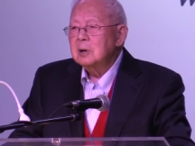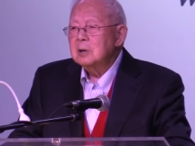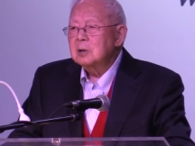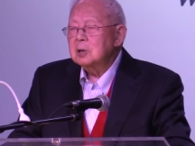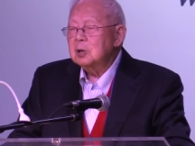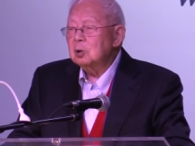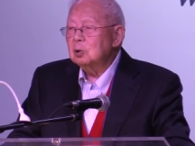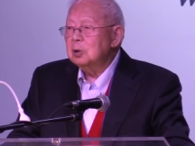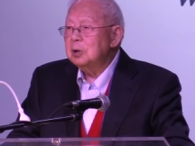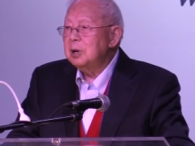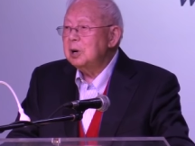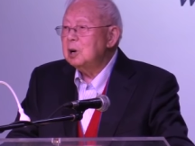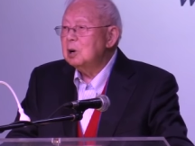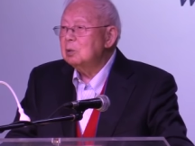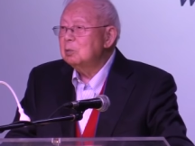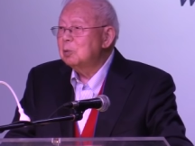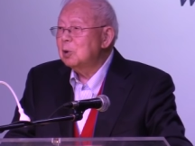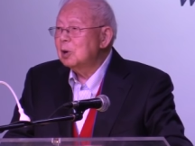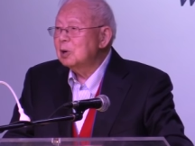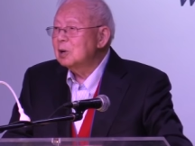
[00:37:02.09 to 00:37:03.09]
So,
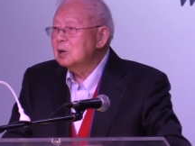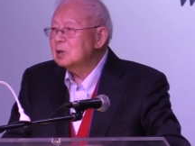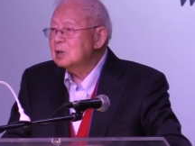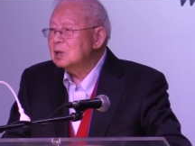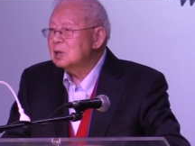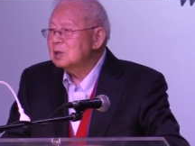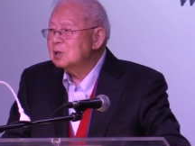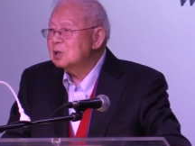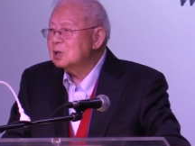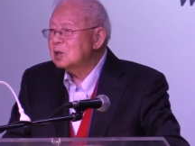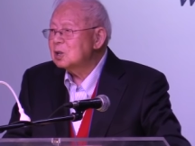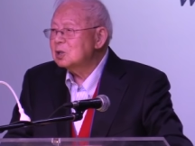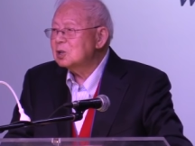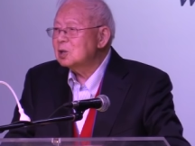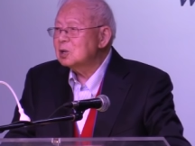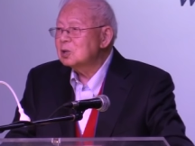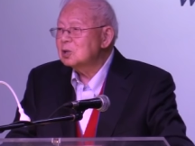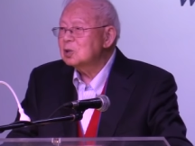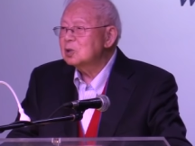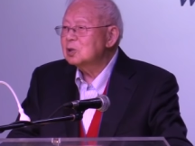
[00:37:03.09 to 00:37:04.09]
dear brothers and
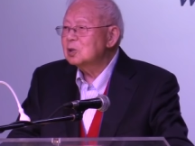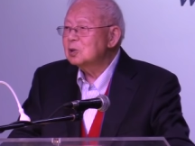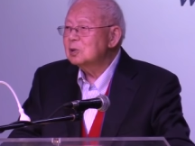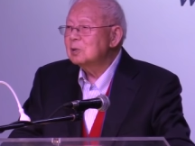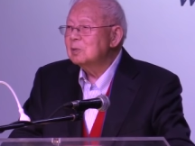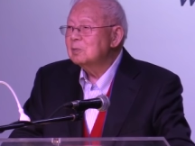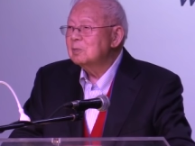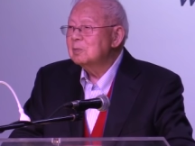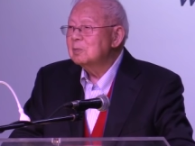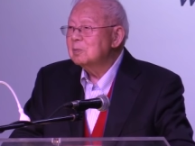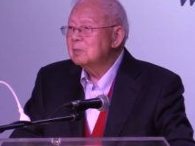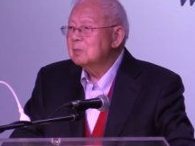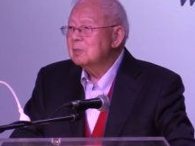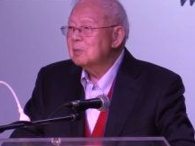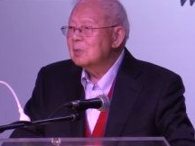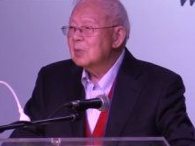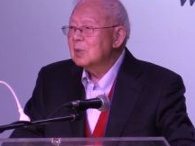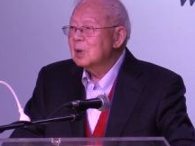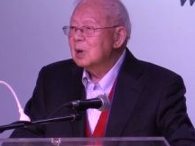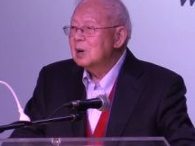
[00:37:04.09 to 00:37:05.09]
sisters,
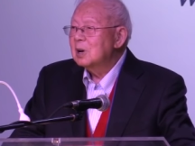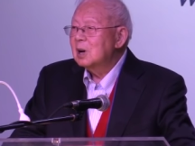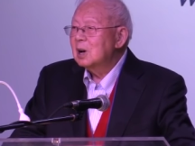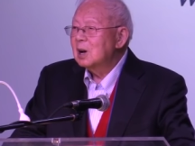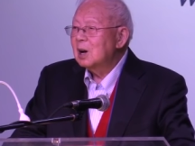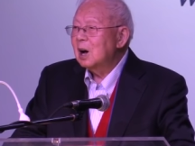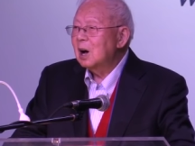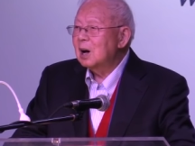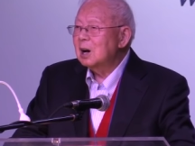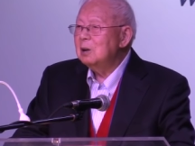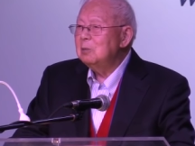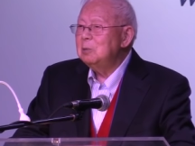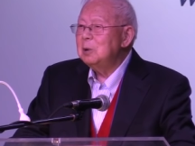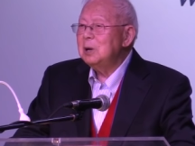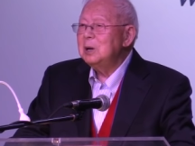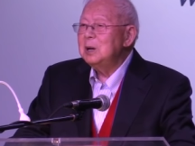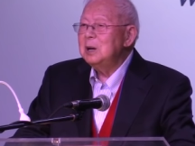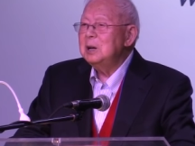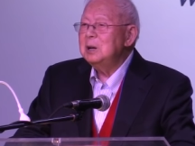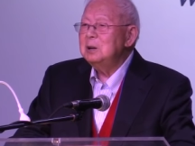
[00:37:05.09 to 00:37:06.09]
I
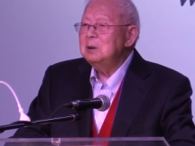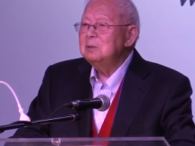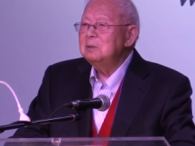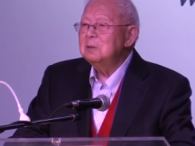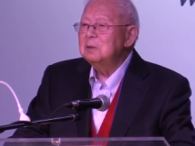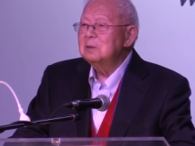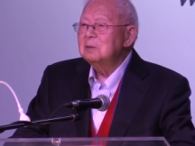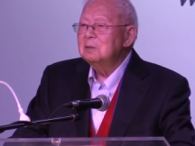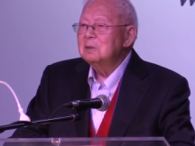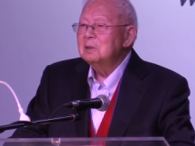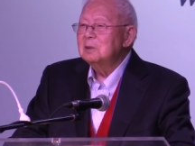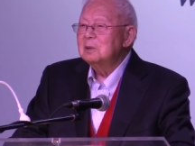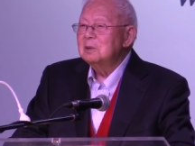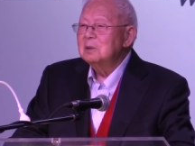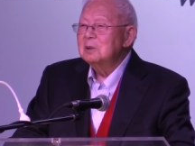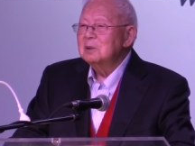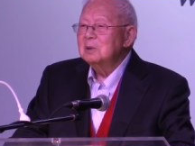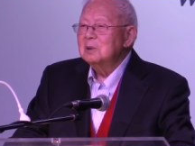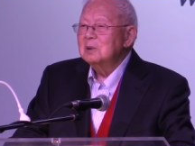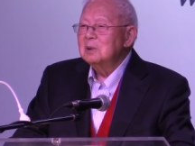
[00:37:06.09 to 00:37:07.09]
believe
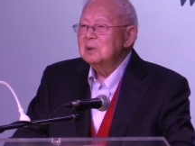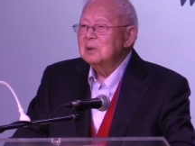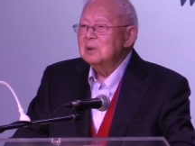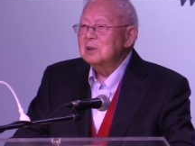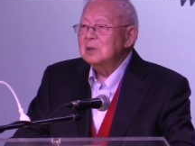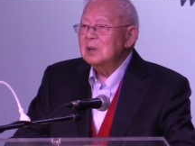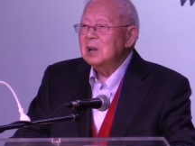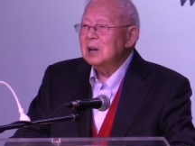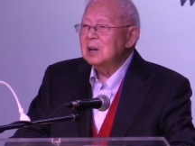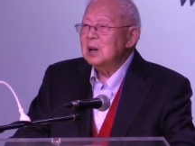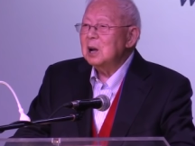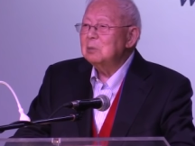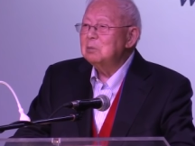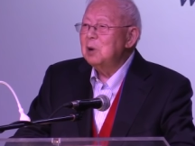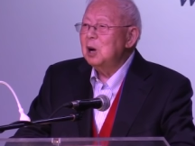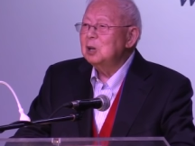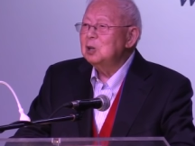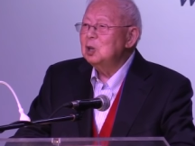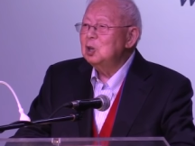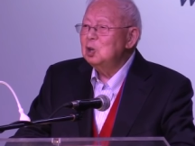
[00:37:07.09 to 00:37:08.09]
that
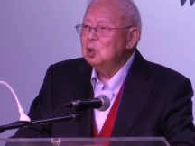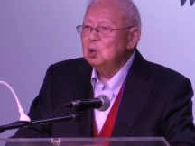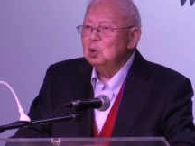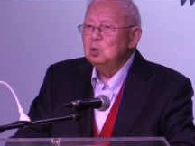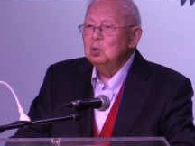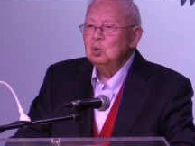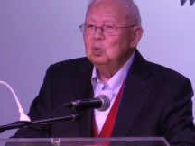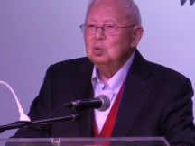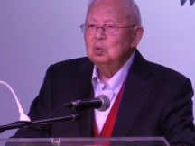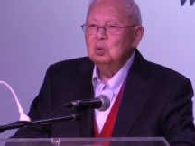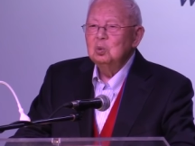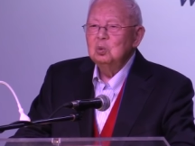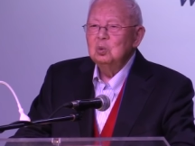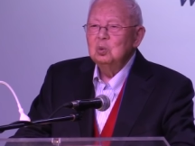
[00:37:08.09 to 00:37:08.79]
among you